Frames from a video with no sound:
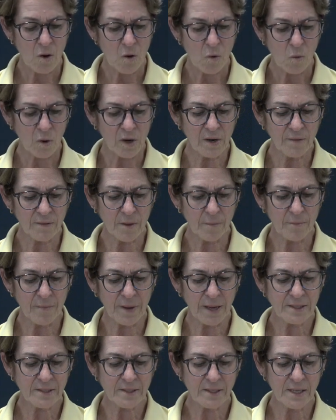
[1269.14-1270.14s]
One of the
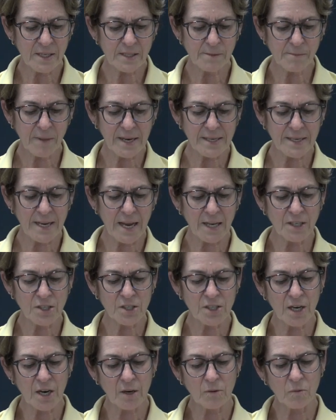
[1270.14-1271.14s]
best things my dad
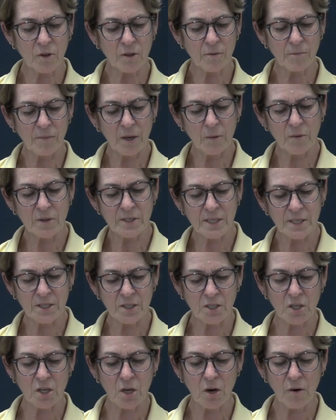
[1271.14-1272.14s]
shared with me was
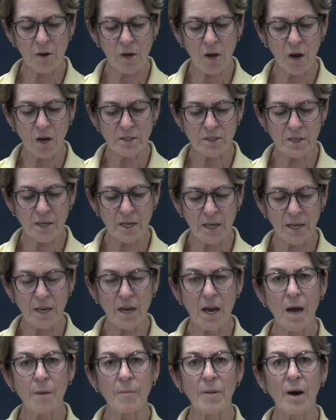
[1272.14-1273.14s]
his
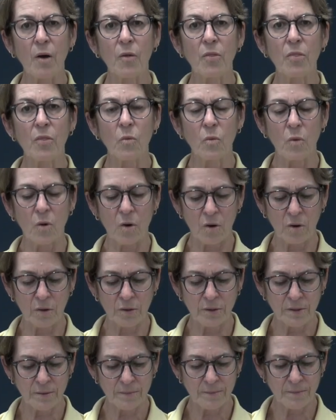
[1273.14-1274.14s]
curiosity about the
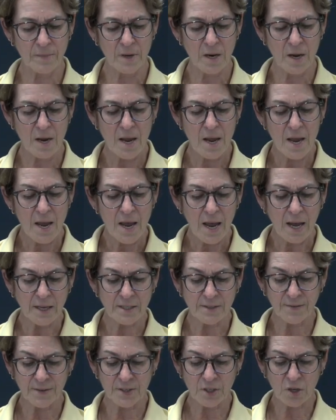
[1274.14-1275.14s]
world.
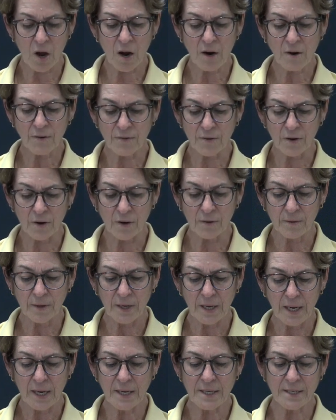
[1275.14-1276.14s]
As a photographer,
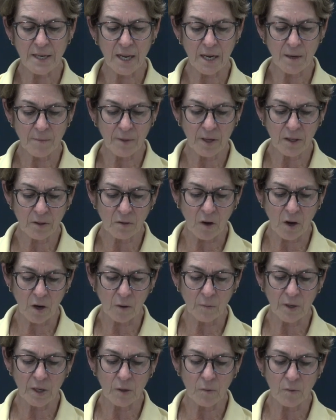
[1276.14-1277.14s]
he'd take me
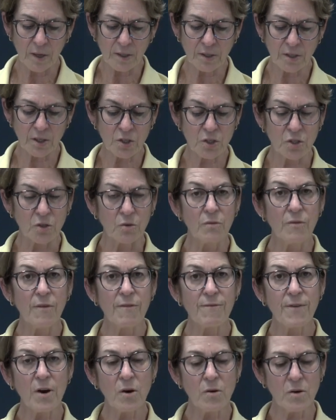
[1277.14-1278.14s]
along when he went to shoot
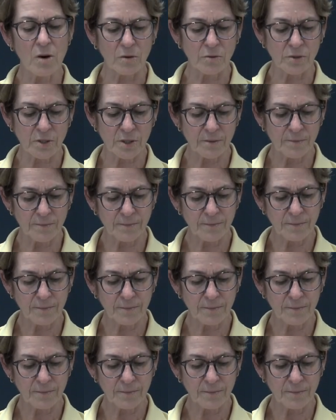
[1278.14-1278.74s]
photos.